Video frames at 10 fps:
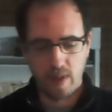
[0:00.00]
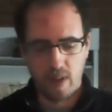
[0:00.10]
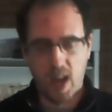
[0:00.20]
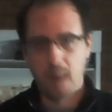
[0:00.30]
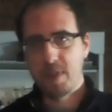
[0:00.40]

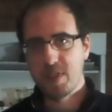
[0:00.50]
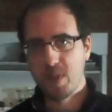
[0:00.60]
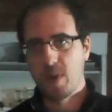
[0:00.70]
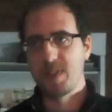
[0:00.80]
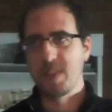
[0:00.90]
hobby
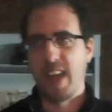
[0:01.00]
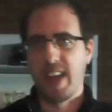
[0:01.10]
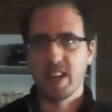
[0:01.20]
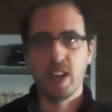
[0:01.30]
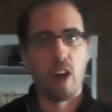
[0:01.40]
stores
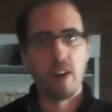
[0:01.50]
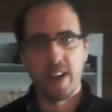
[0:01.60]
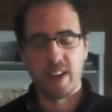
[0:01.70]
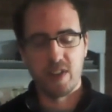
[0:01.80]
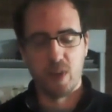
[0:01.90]
and
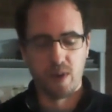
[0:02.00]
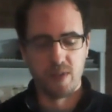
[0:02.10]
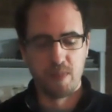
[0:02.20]
gardening stores.